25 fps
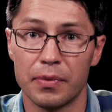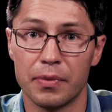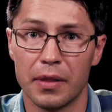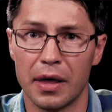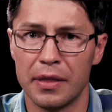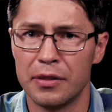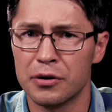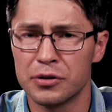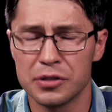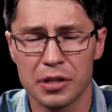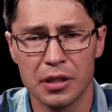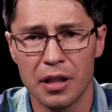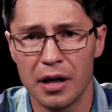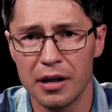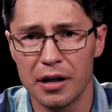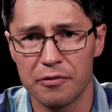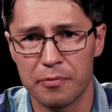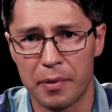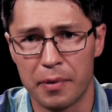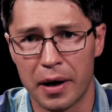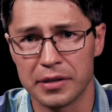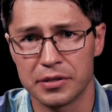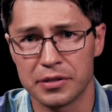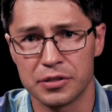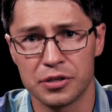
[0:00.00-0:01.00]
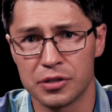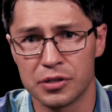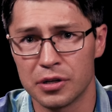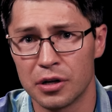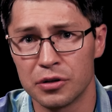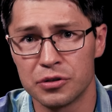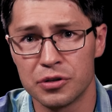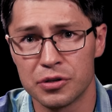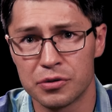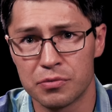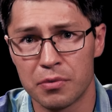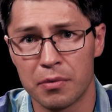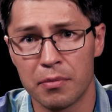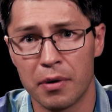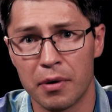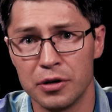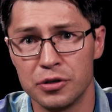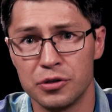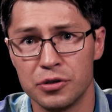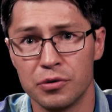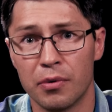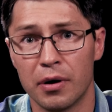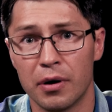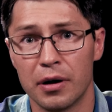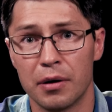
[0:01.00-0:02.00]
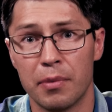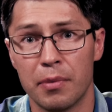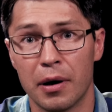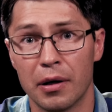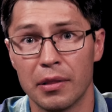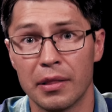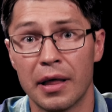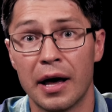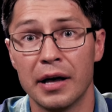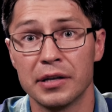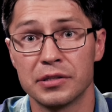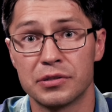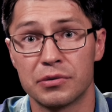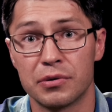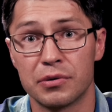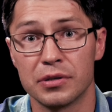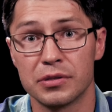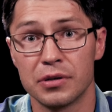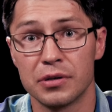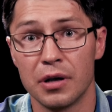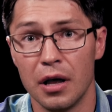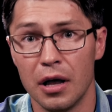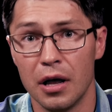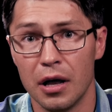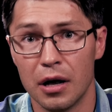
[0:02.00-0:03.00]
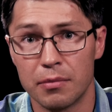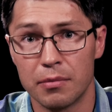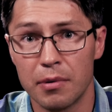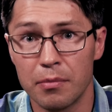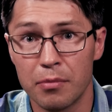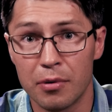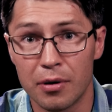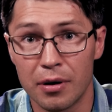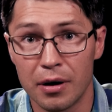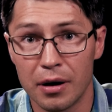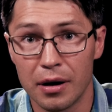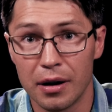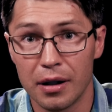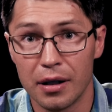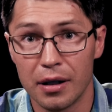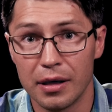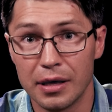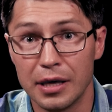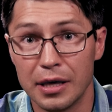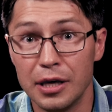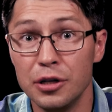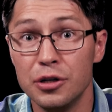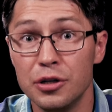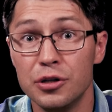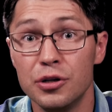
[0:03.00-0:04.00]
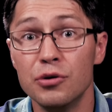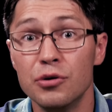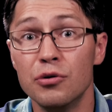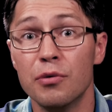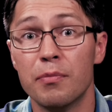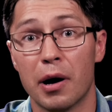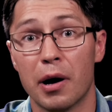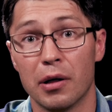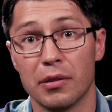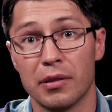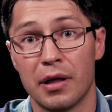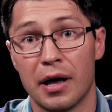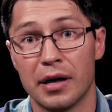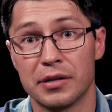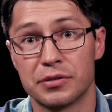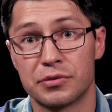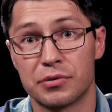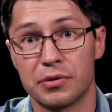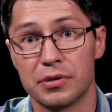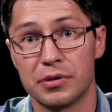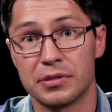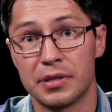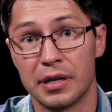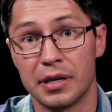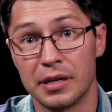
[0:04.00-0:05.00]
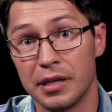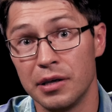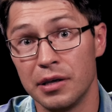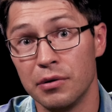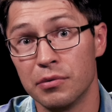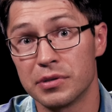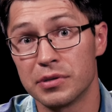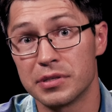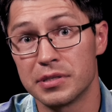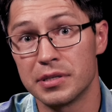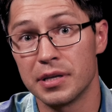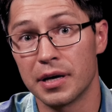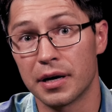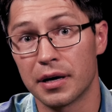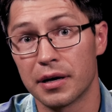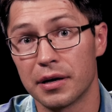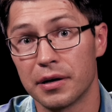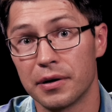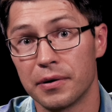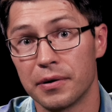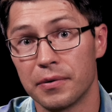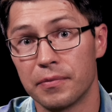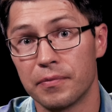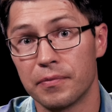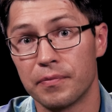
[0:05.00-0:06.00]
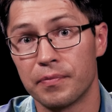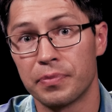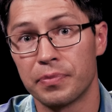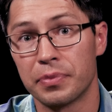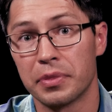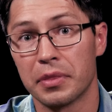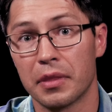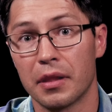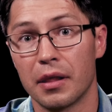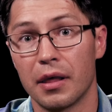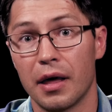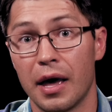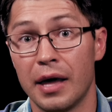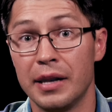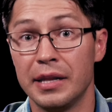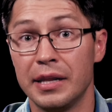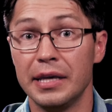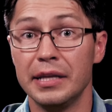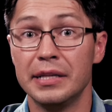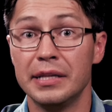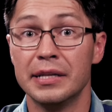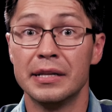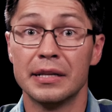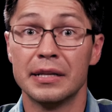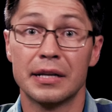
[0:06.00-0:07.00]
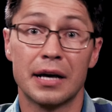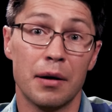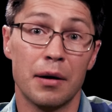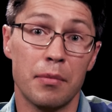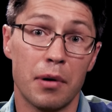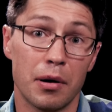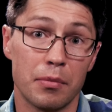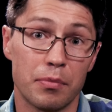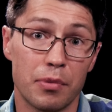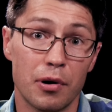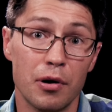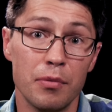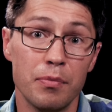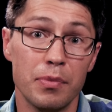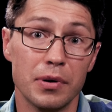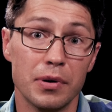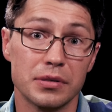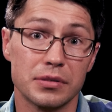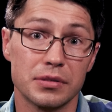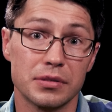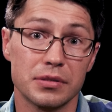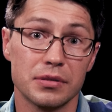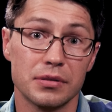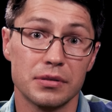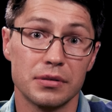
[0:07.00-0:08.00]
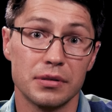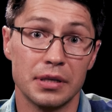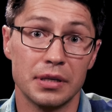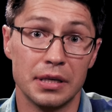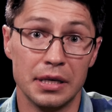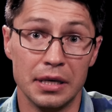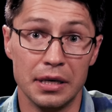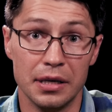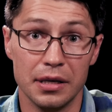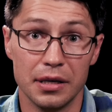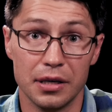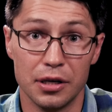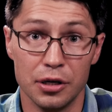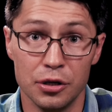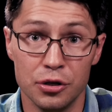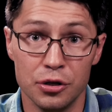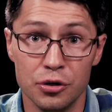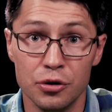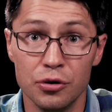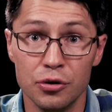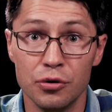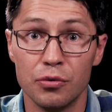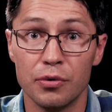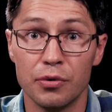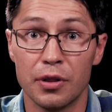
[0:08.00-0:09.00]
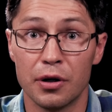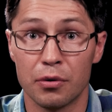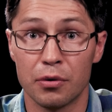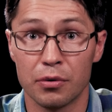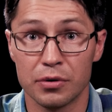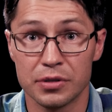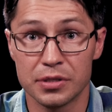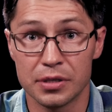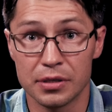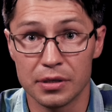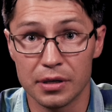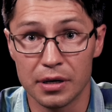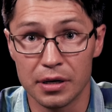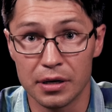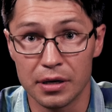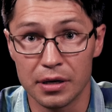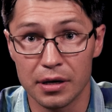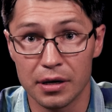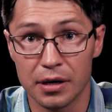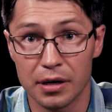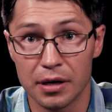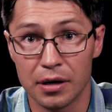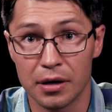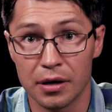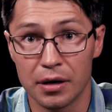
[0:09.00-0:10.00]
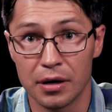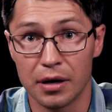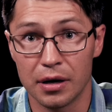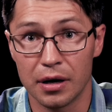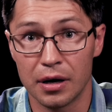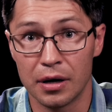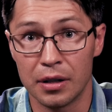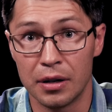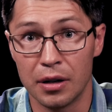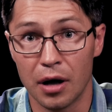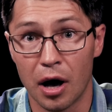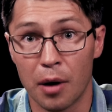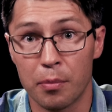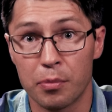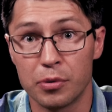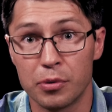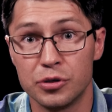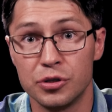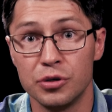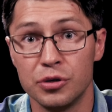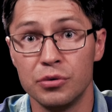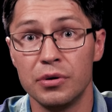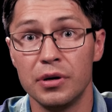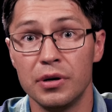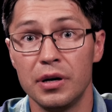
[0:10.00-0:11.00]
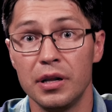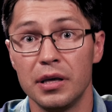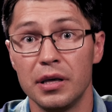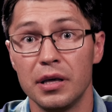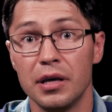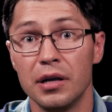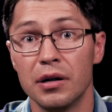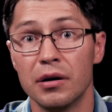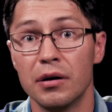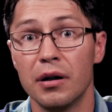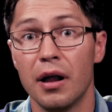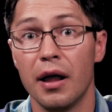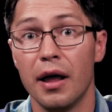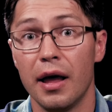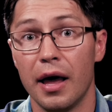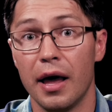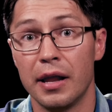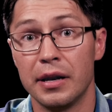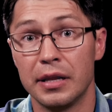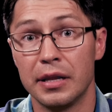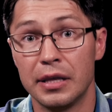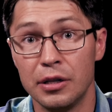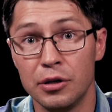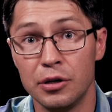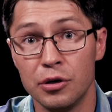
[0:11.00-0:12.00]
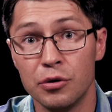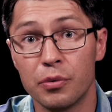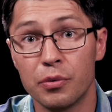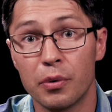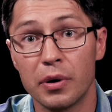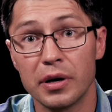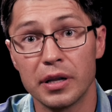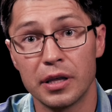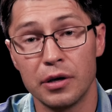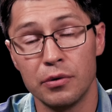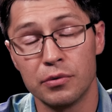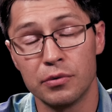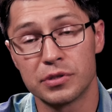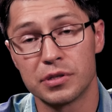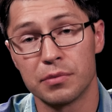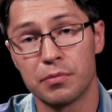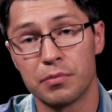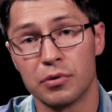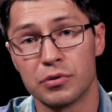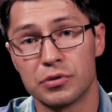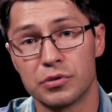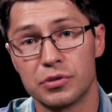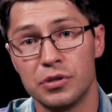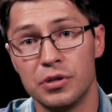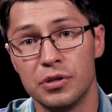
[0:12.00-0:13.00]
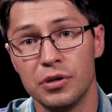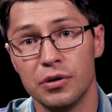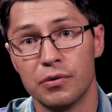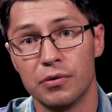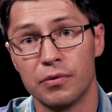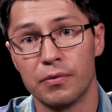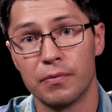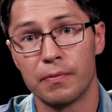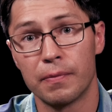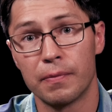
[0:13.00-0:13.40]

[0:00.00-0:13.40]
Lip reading: And there's a lot of passages. I'll just remind you one about Lazarus. Remember, he knew about Lazarus, that he was sick, and he didn't come on purpose. He knew there was an opportunity here, and he knew what he was supposed to do.